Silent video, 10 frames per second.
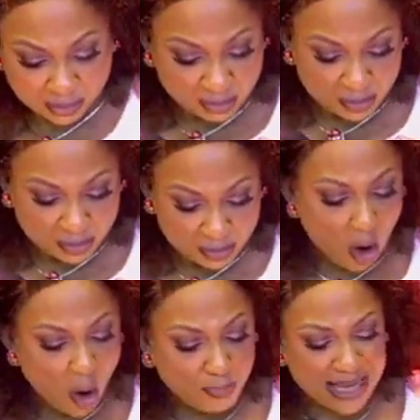To all
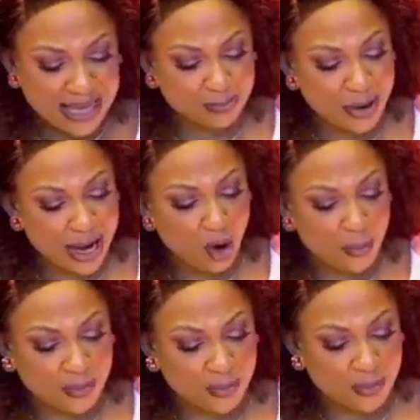past
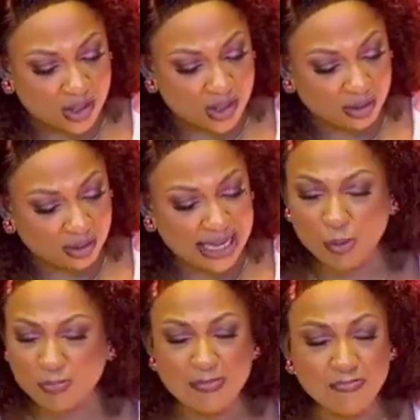breakups, there will
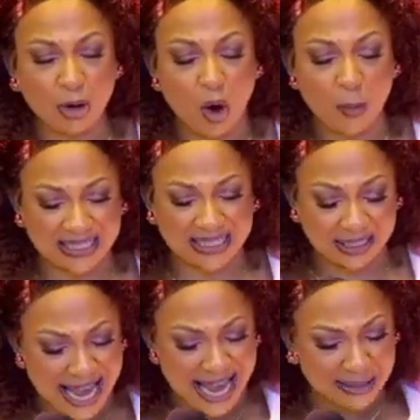be makeups in the
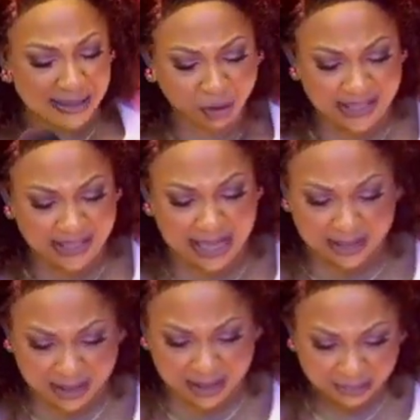name of
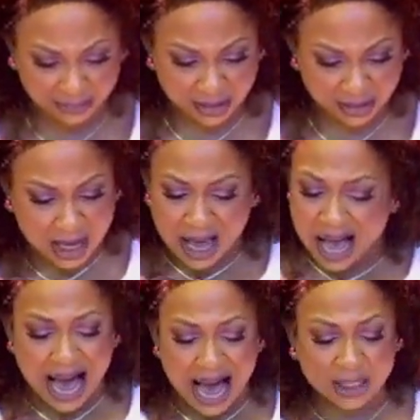Jesus.
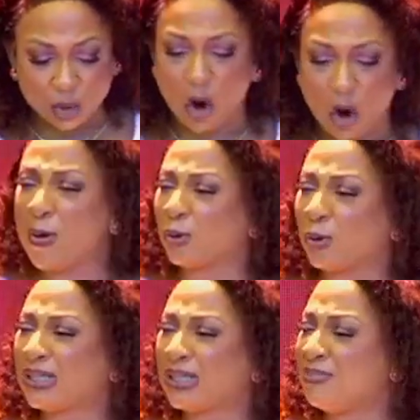And to all people
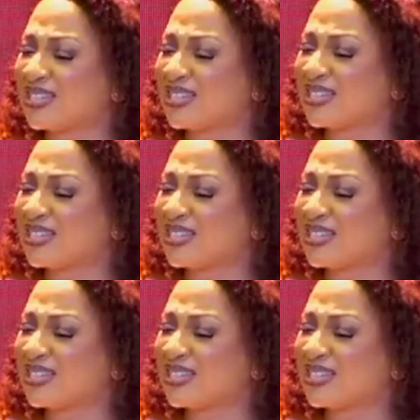that have been served